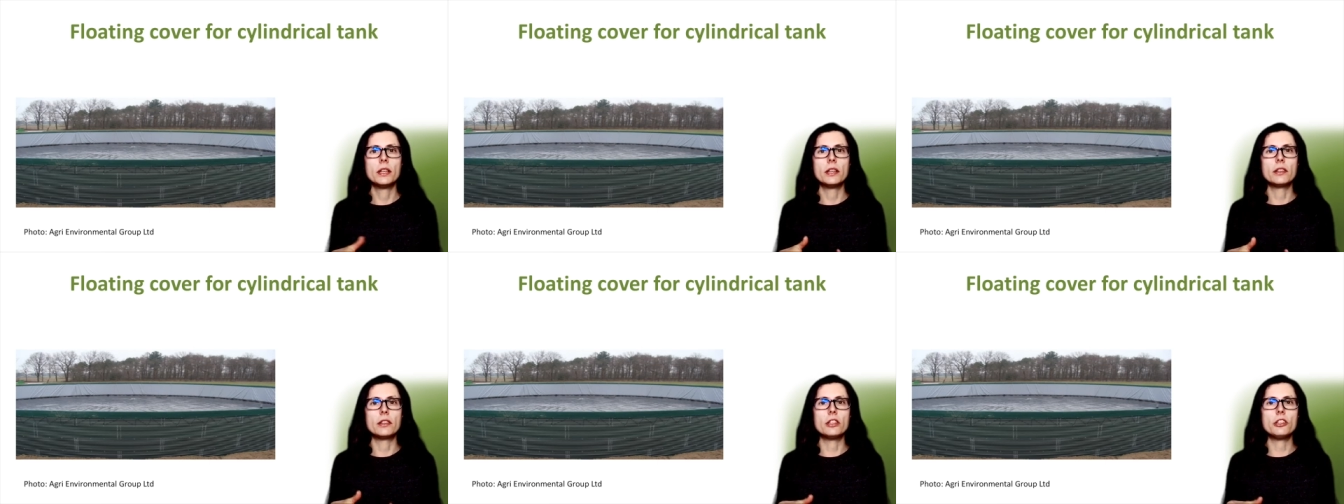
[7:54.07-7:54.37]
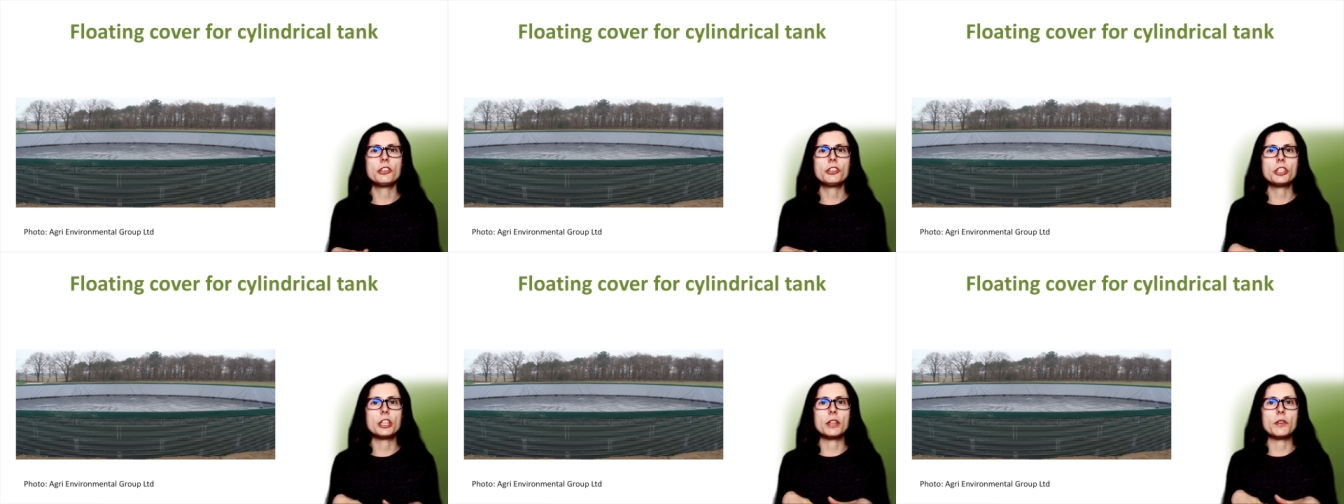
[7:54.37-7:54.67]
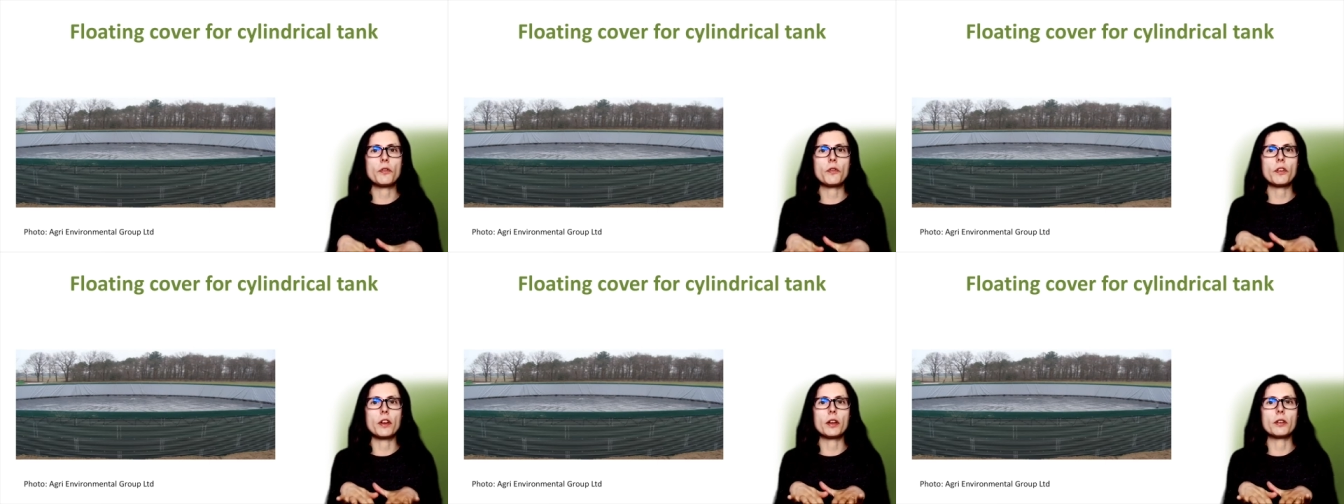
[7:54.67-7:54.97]
This sheet
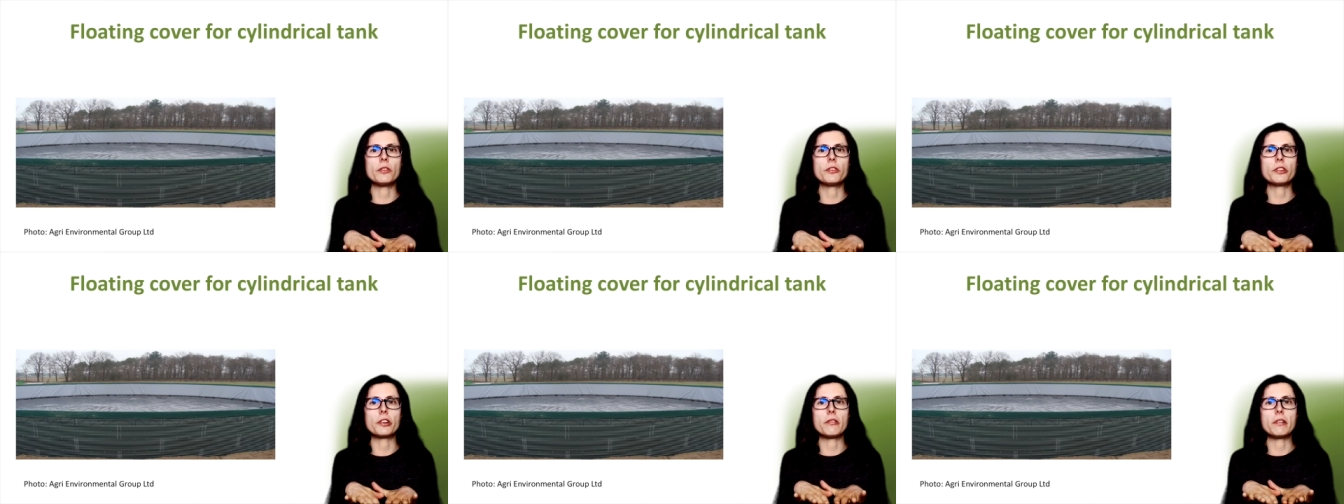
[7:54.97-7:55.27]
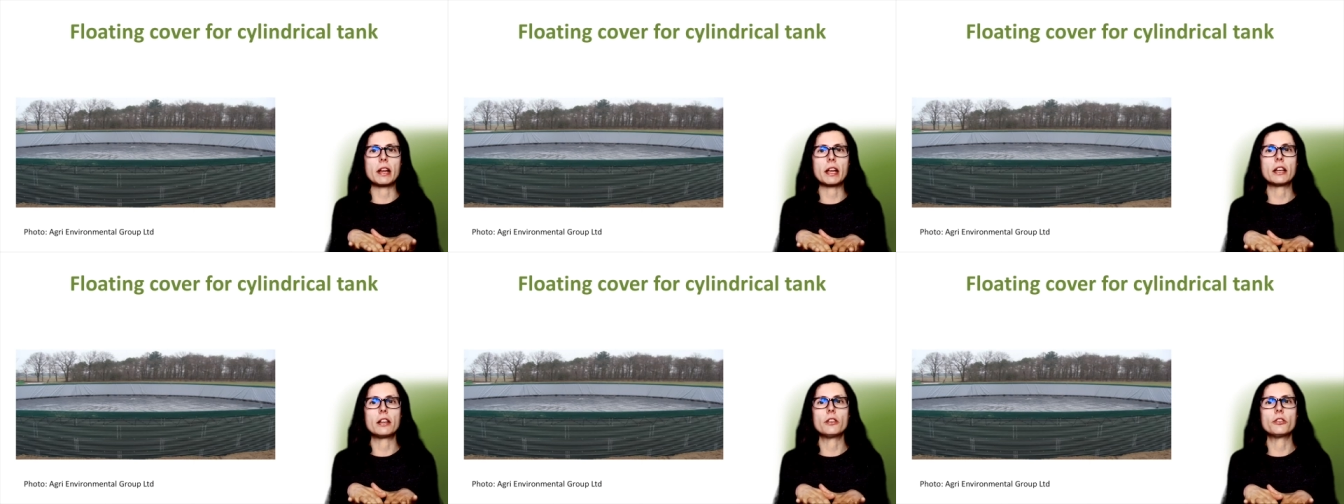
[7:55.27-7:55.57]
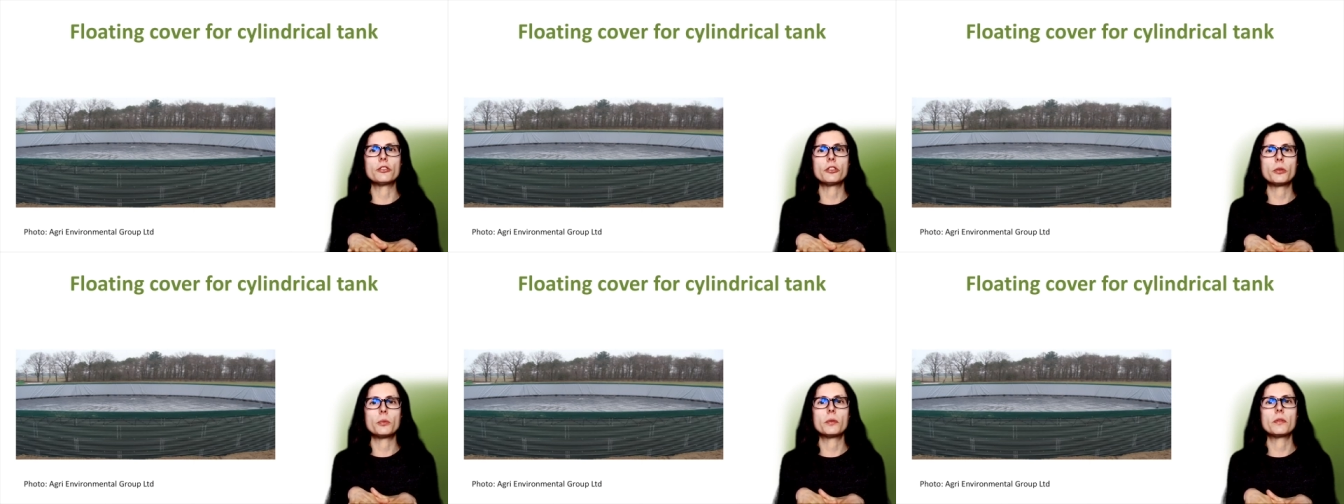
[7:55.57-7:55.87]
floats directly on
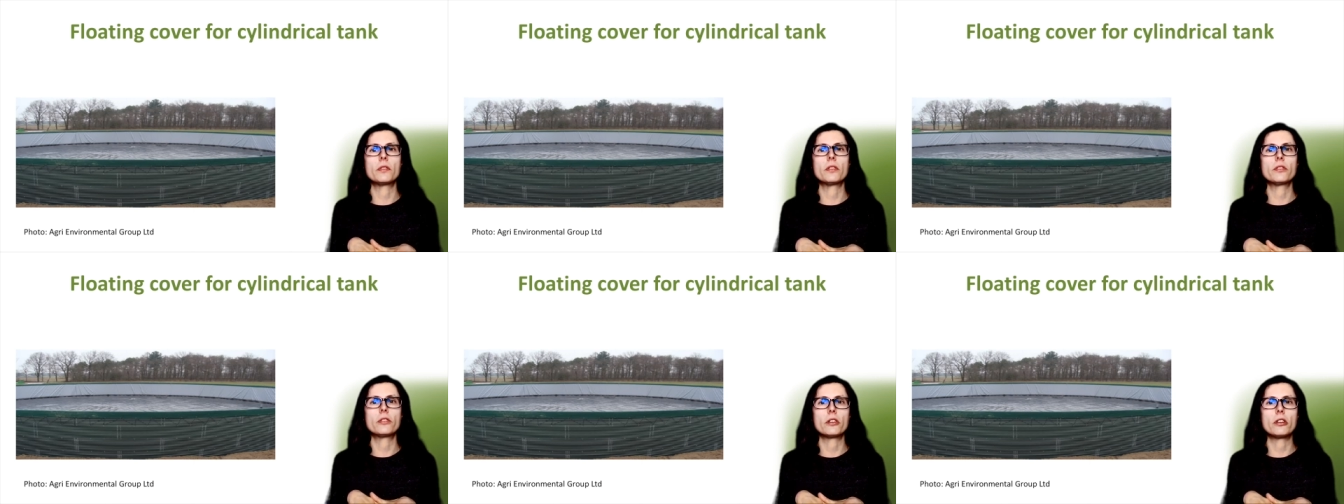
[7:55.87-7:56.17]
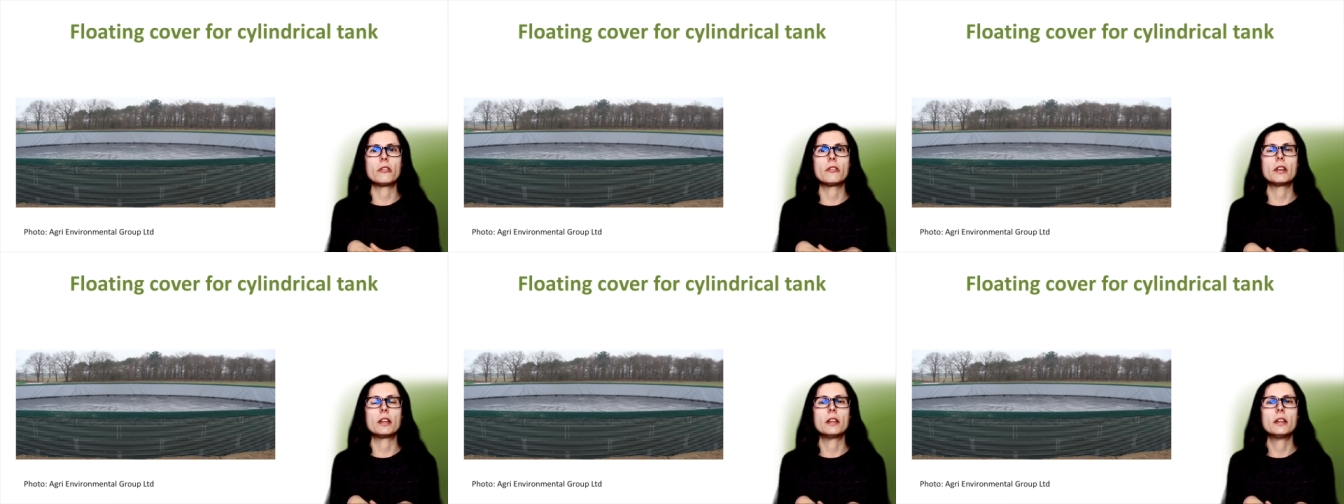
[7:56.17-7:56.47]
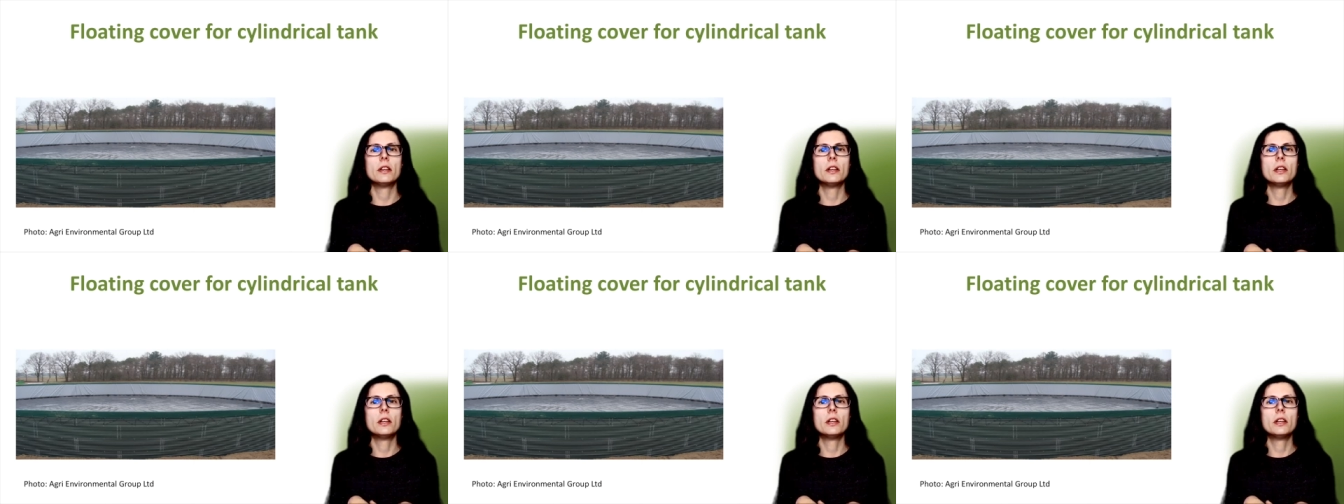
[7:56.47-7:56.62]
top of the slurry,